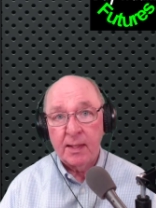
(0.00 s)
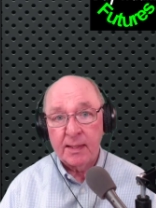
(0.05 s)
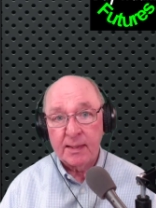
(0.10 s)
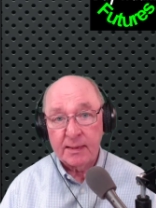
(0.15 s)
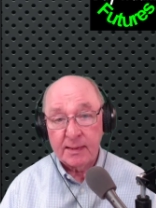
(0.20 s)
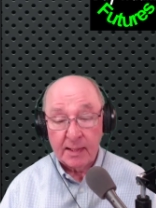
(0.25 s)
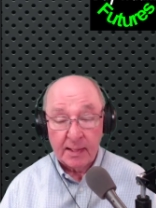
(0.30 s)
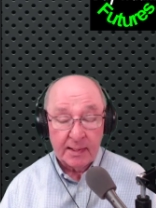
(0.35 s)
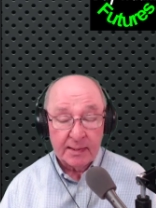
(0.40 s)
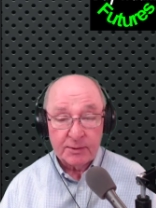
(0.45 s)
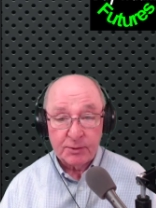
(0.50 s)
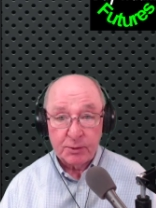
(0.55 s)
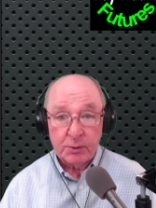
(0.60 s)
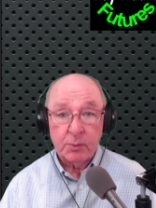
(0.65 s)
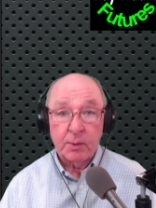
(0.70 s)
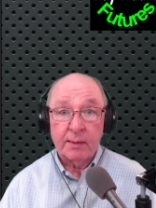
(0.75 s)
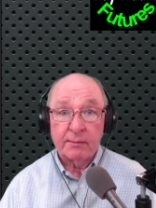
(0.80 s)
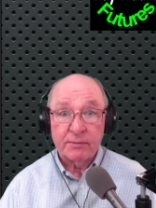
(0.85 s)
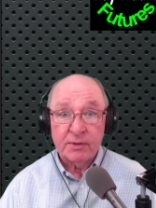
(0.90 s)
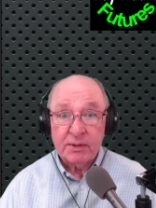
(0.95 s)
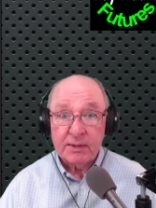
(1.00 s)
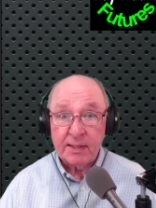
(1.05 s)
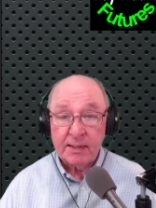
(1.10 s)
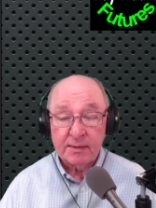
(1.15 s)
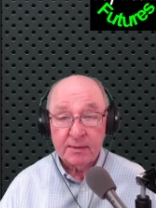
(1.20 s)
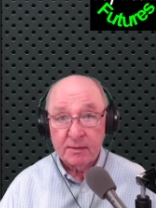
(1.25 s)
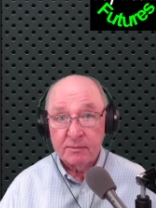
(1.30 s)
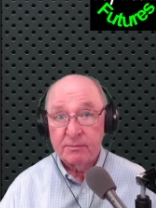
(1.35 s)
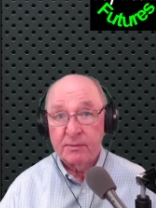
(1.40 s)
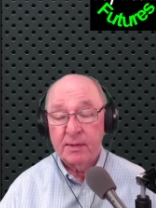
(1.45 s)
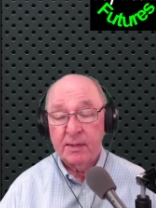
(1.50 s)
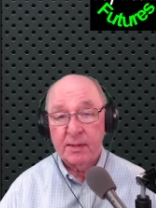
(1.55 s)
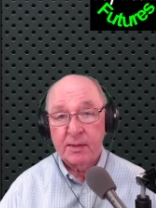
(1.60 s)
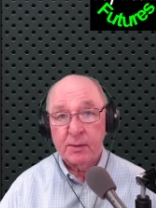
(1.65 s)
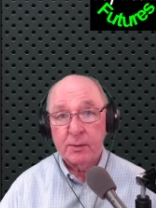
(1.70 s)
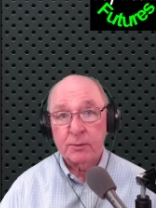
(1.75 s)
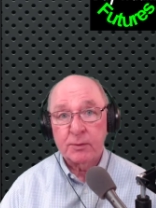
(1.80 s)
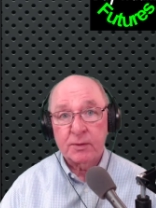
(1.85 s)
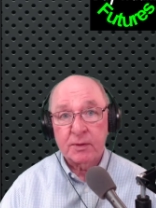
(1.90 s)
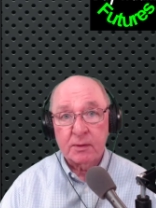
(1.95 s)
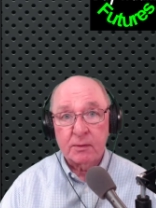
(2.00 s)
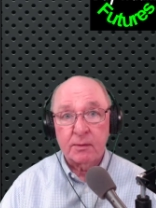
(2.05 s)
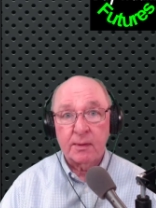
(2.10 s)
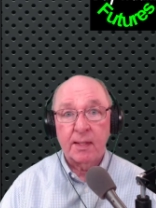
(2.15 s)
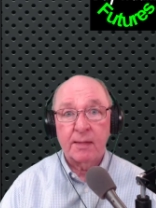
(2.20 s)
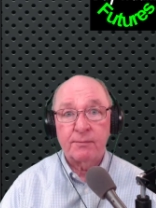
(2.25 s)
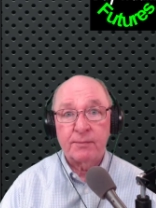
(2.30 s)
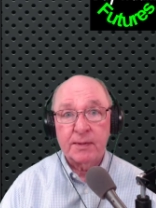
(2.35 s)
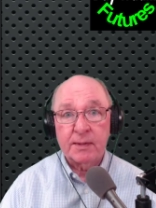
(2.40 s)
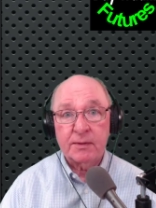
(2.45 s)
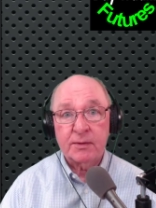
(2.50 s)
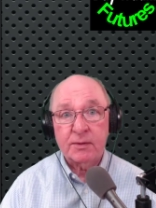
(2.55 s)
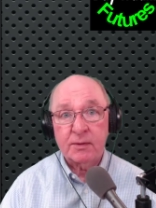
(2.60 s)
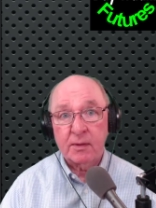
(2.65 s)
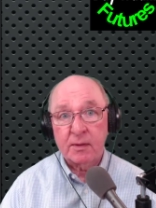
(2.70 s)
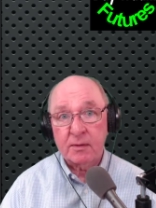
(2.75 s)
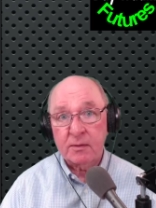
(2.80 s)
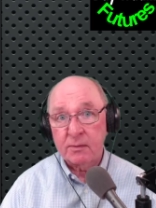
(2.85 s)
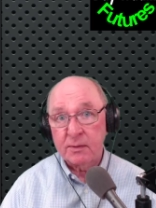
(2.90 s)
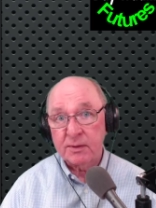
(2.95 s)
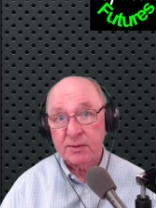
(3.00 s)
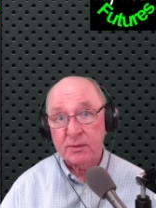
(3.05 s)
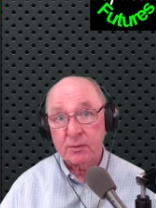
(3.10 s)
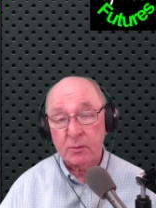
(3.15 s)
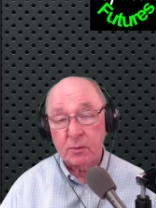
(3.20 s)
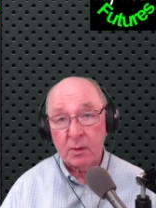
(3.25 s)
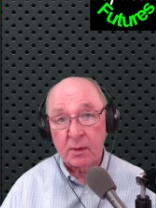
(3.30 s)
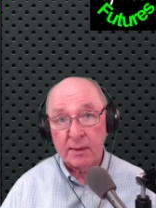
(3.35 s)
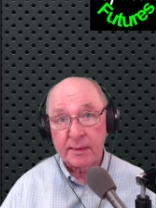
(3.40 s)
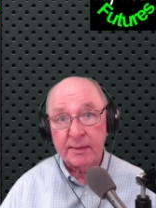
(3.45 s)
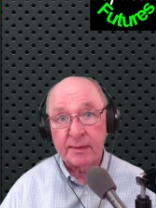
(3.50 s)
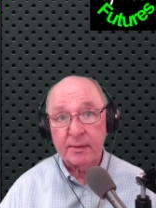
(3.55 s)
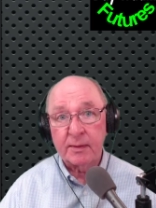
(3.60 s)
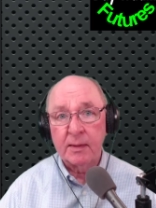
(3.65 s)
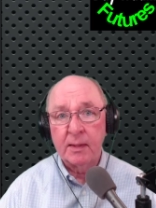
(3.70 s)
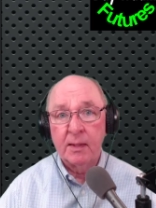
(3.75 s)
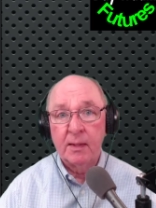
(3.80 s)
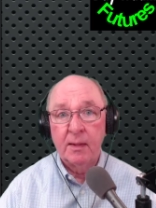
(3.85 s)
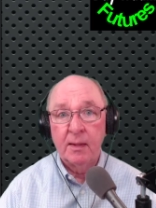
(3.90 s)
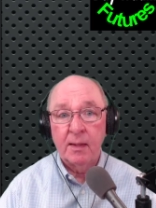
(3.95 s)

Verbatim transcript: And as you have seen in the videos, the graphics are crystal clear